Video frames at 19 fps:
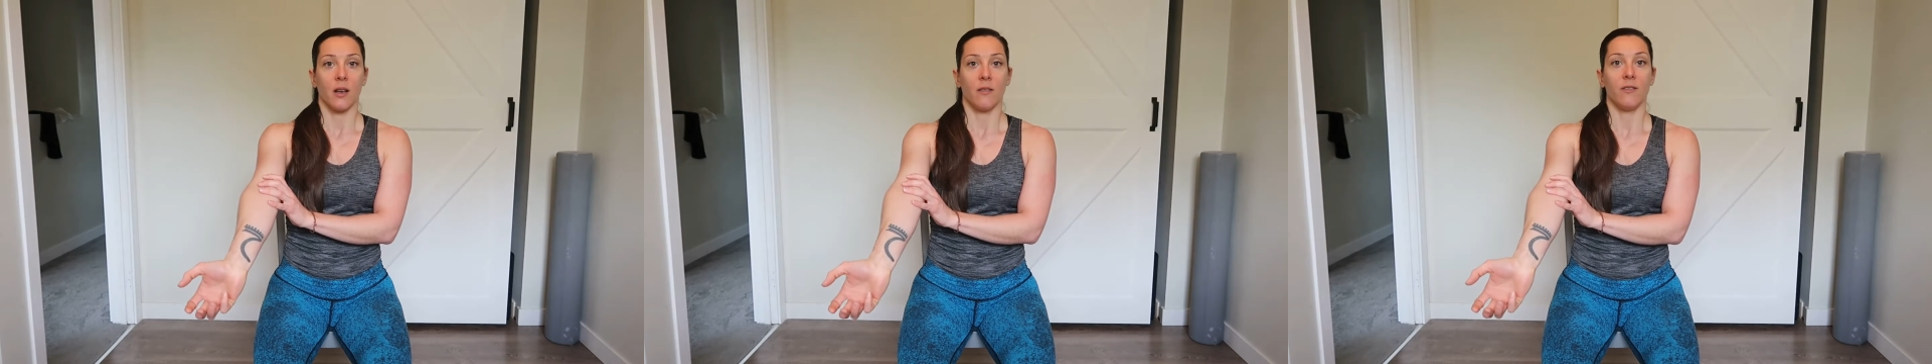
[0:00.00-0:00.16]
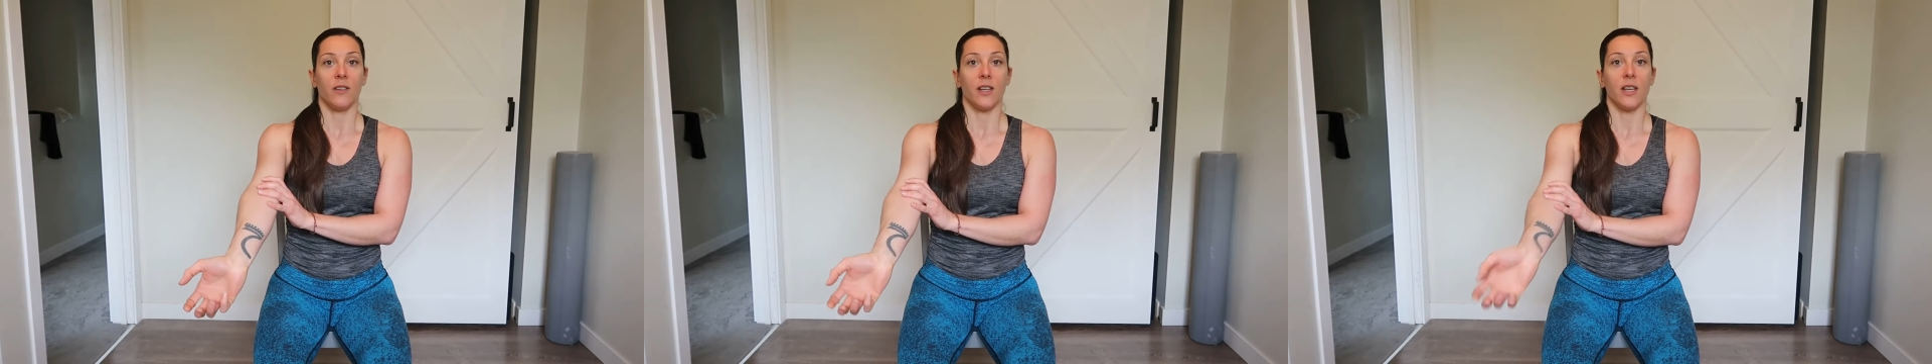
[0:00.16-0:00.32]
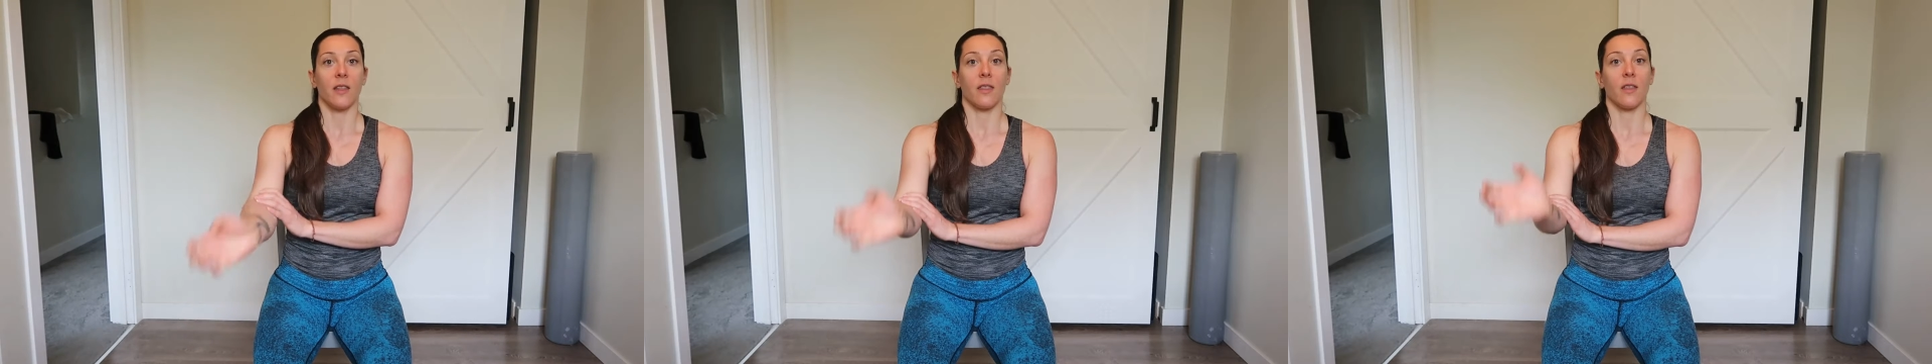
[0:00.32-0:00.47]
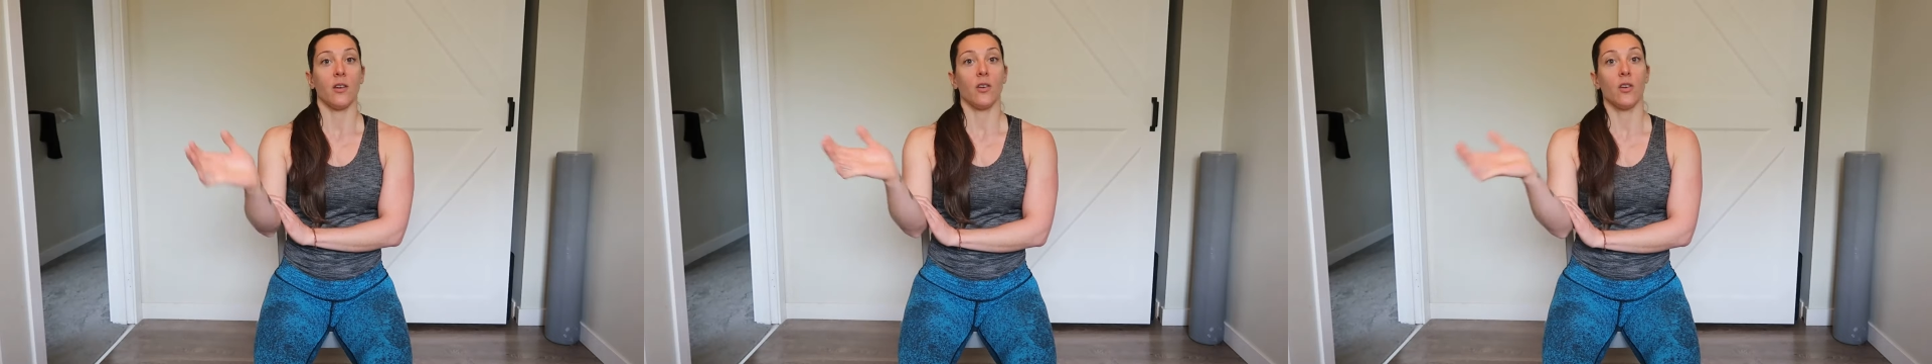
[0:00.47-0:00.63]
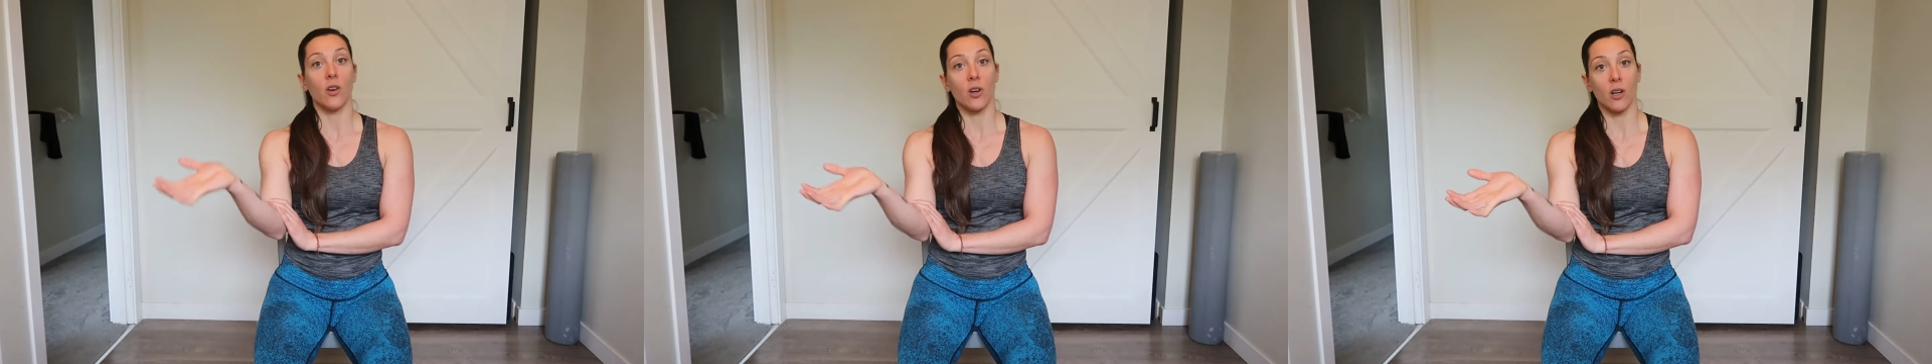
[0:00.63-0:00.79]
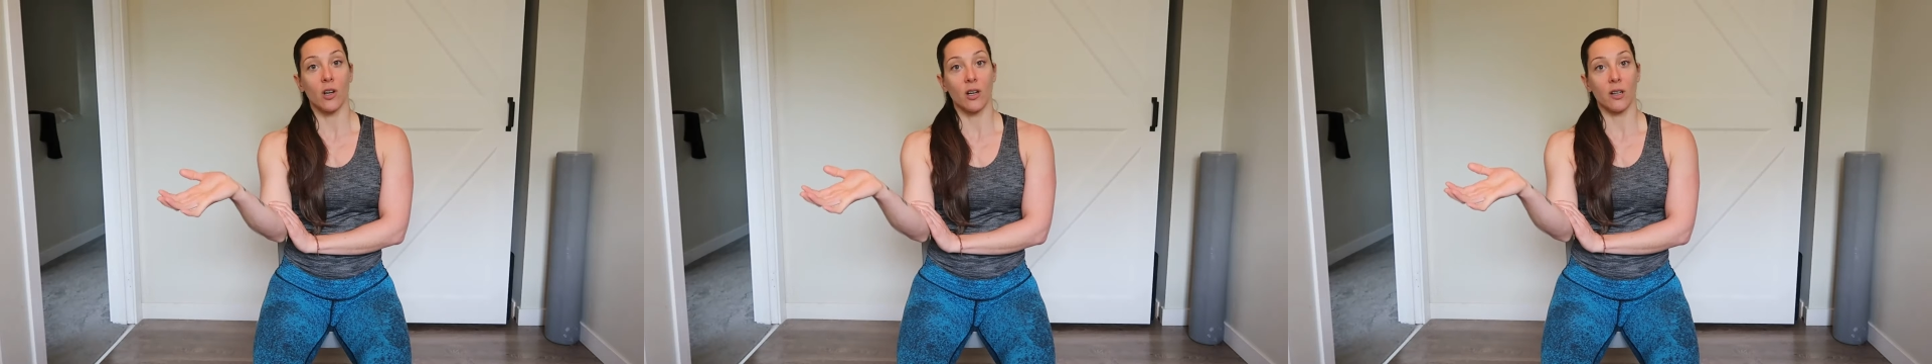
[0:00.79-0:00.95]
via the
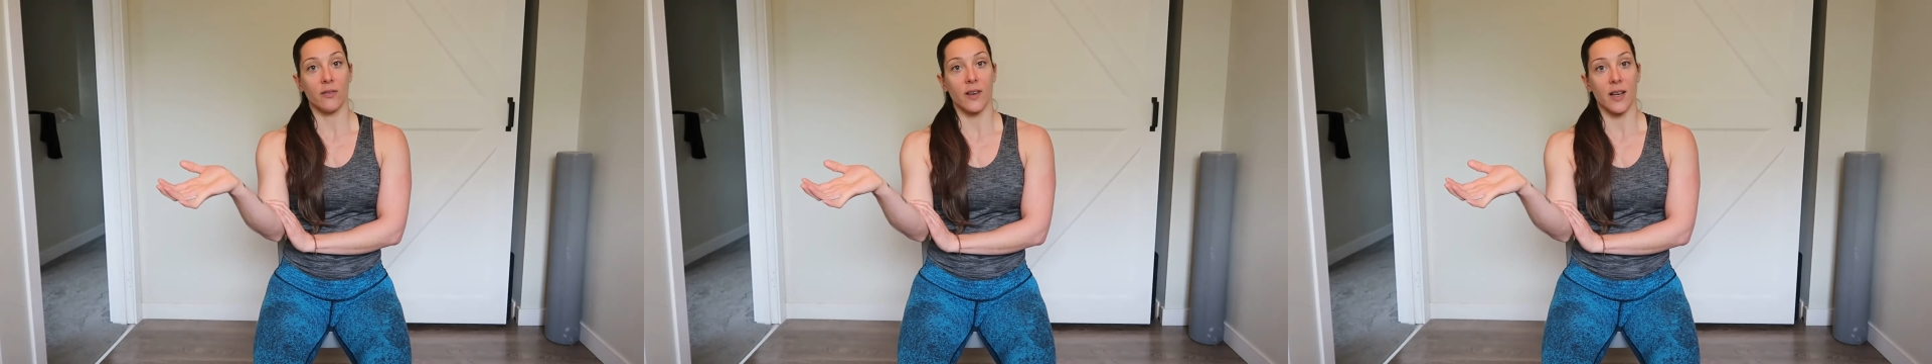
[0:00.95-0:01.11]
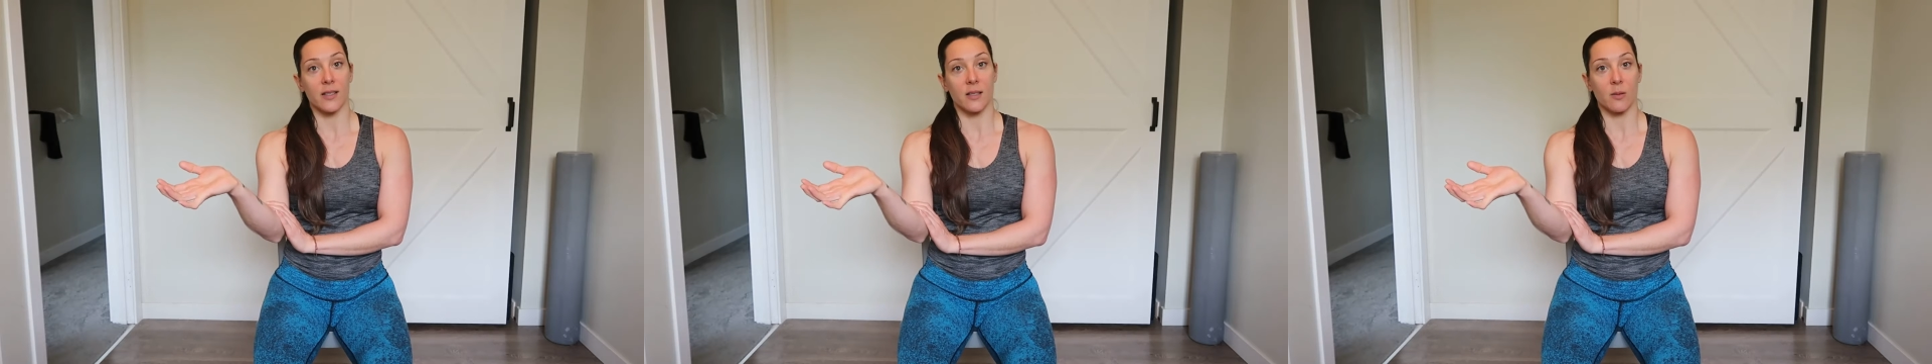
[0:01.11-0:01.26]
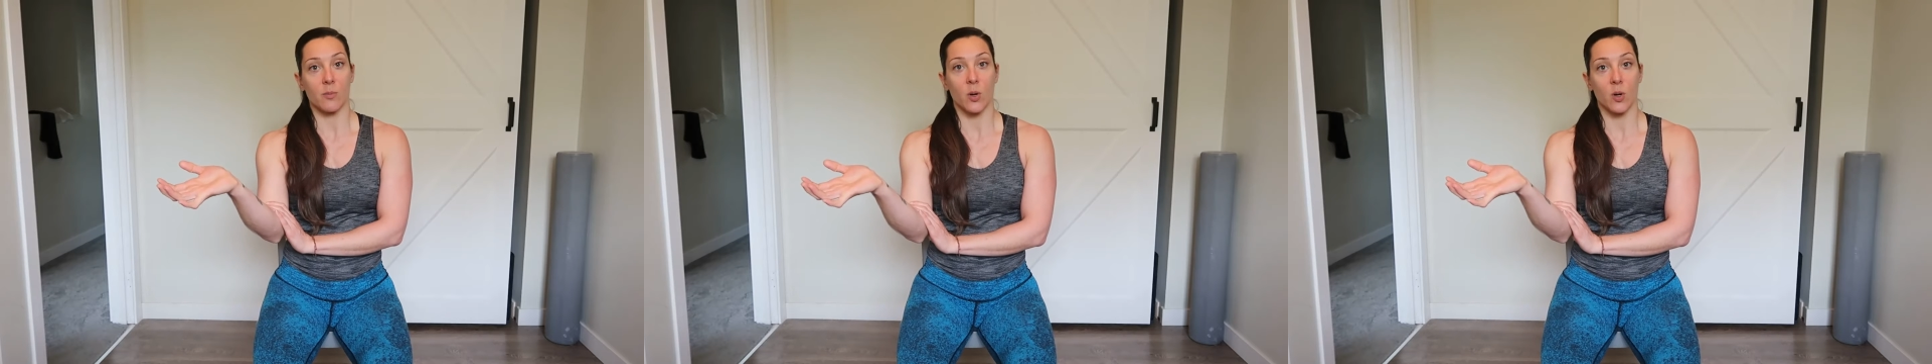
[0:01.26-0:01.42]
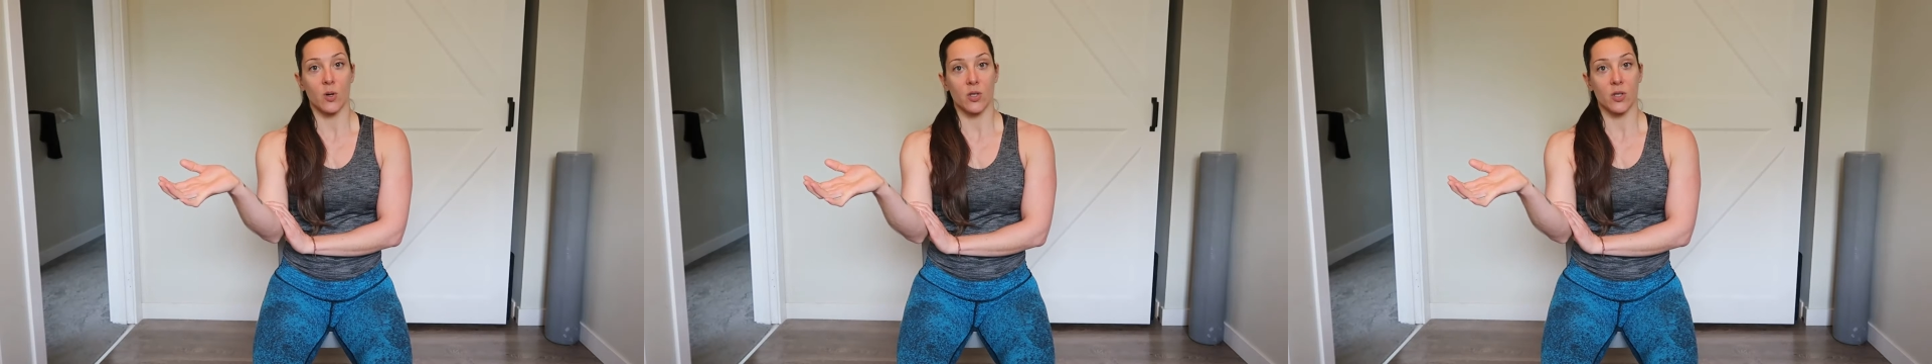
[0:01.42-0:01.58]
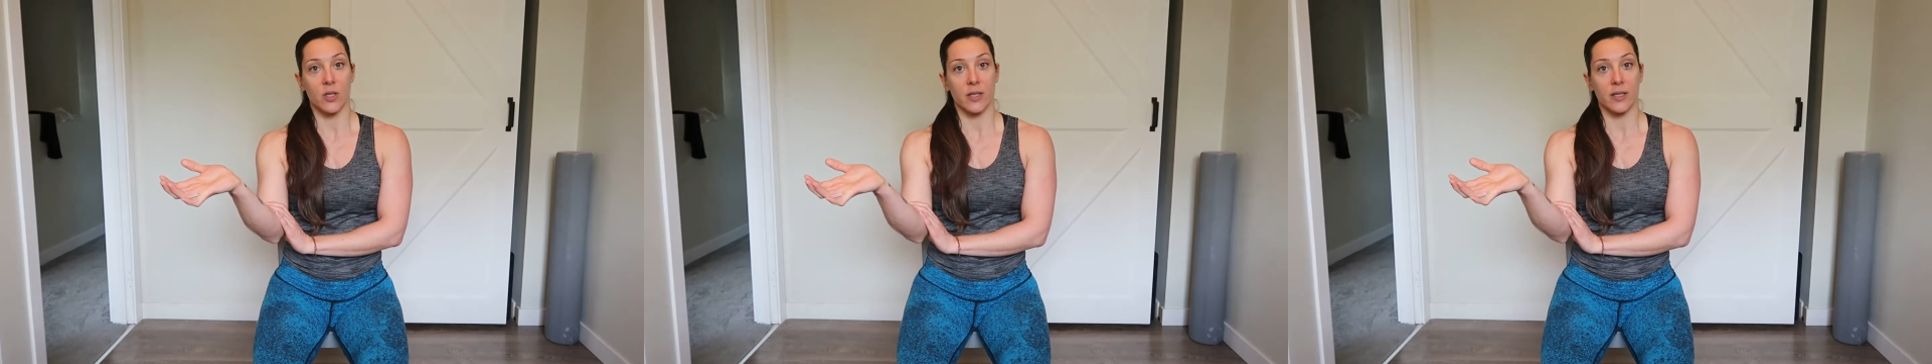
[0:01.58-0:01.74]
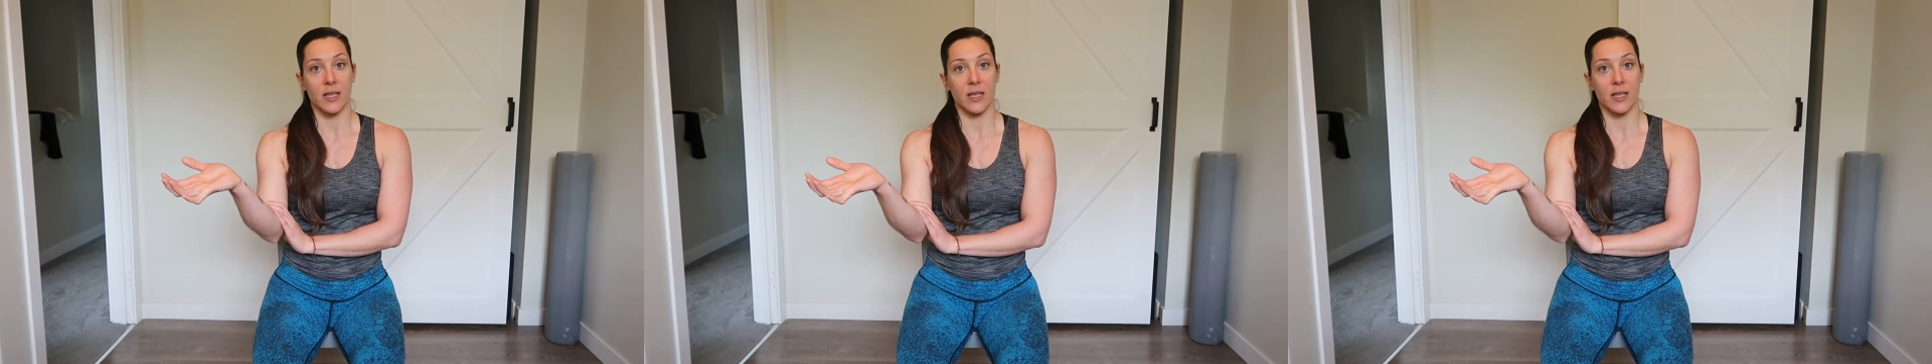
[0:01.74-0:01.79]
nerve as opposed to,